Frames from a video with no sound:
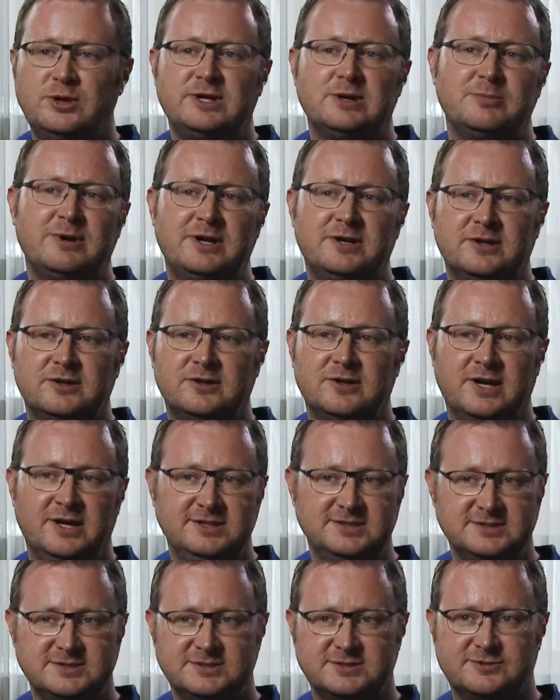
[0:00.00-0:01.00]
independent
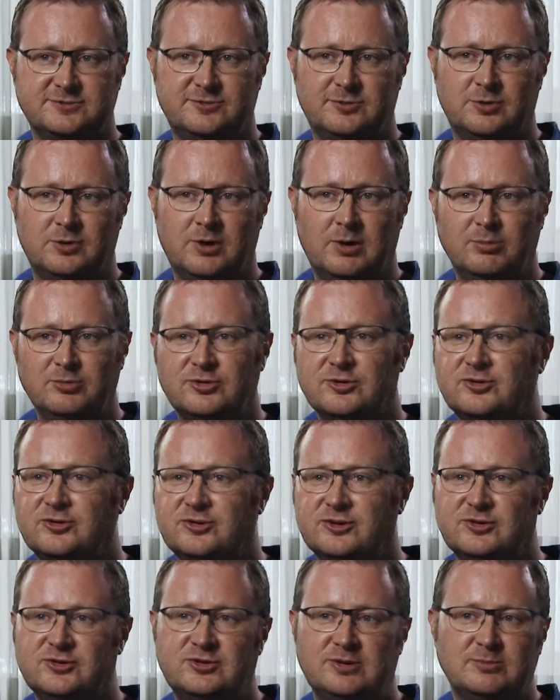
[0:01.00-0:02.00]
tests for OPSIS
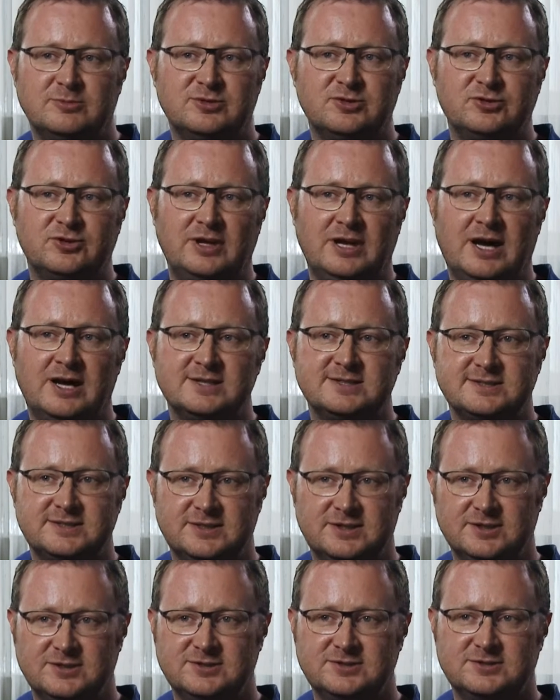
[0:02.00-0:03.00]
systems the
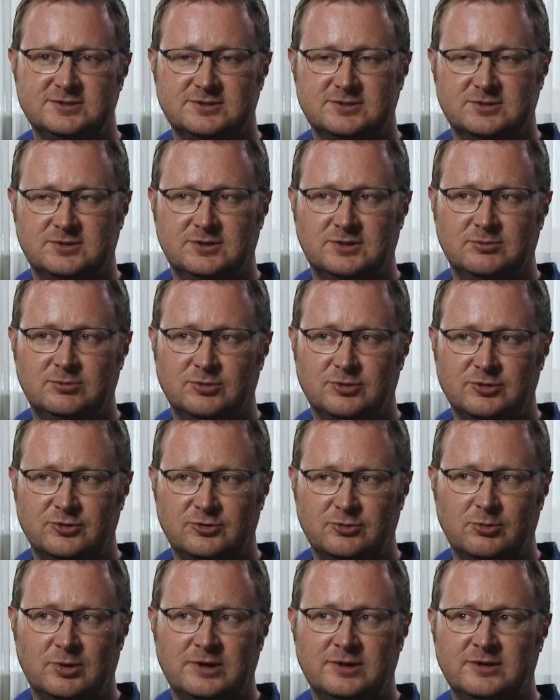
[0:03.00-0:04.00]
last years. It
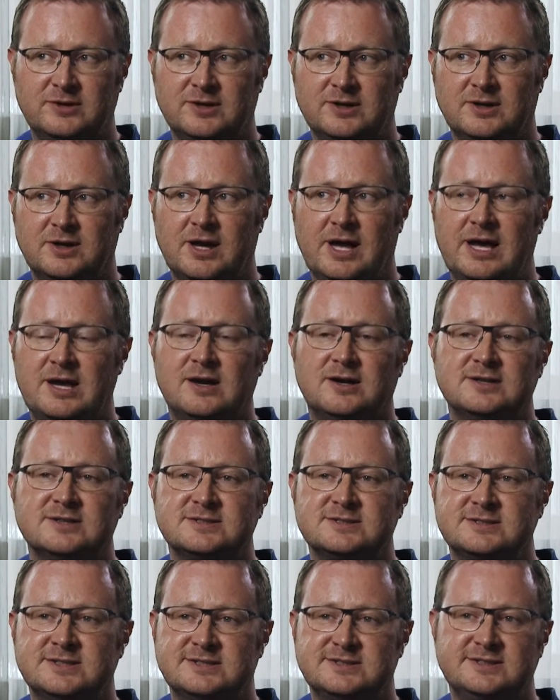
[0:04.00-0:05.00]
was one the
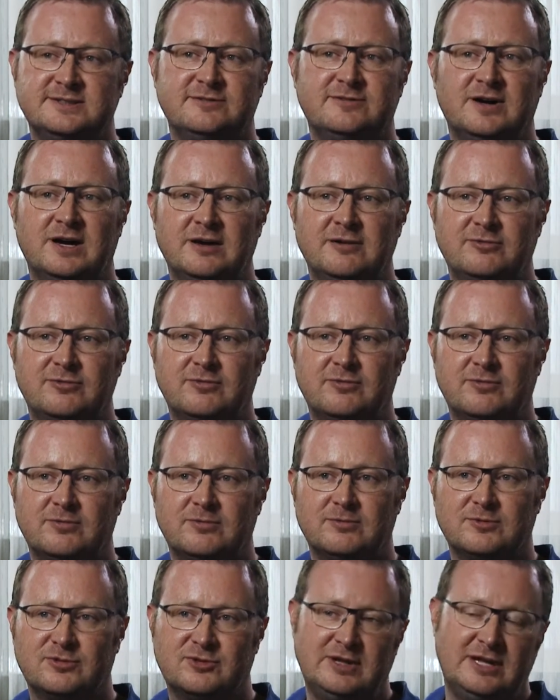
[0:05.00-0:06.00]

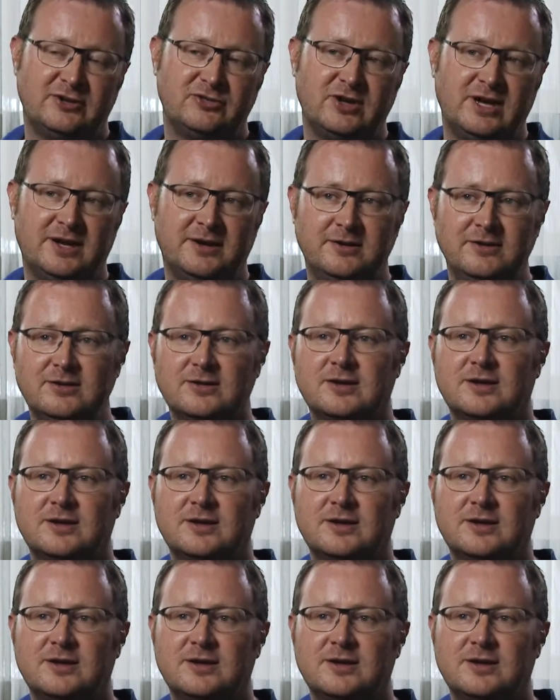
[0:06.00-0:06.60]
AR65-N